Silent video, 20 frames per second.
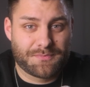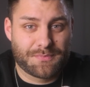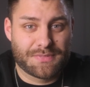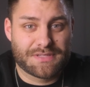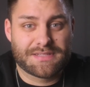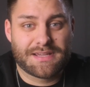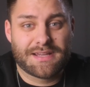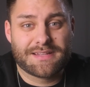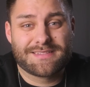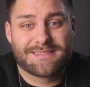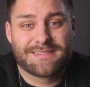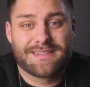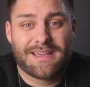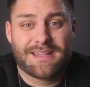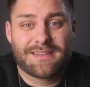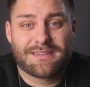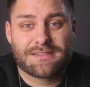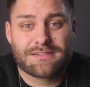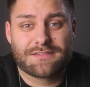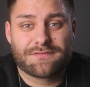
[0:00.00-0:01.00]
Besides
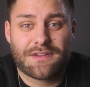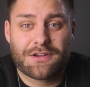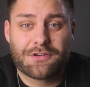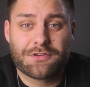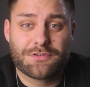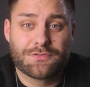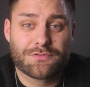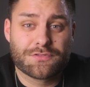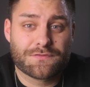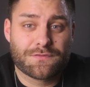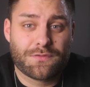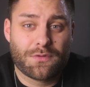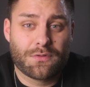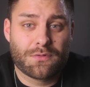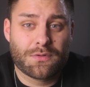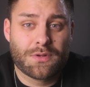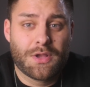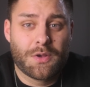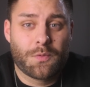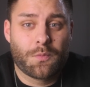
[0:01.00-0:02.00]
that, it's very
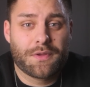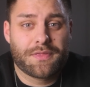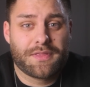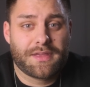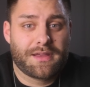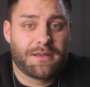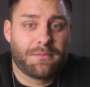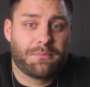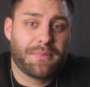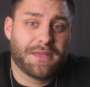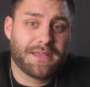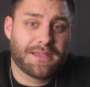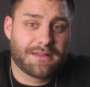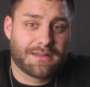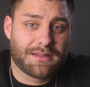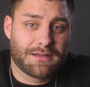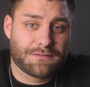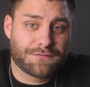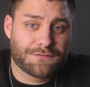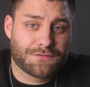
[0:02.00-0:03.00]
useful when they are big
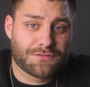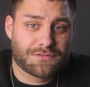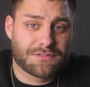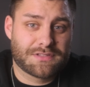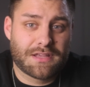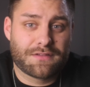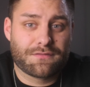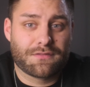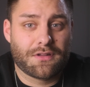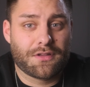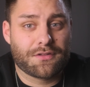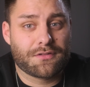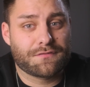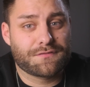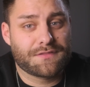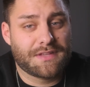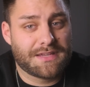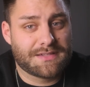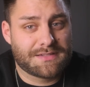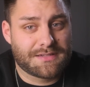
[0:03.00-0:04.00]
enough to save a lot
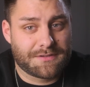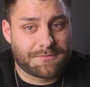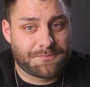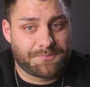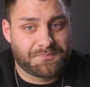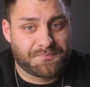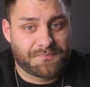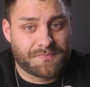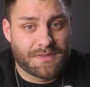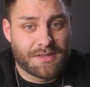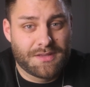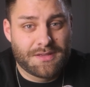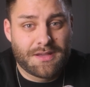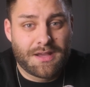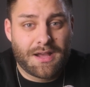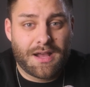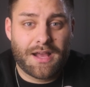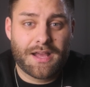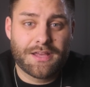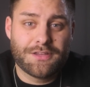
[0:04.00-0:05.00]
of data.
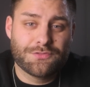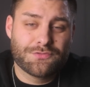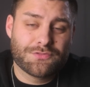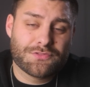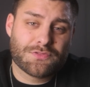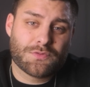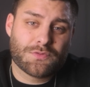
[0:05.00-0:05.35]
I use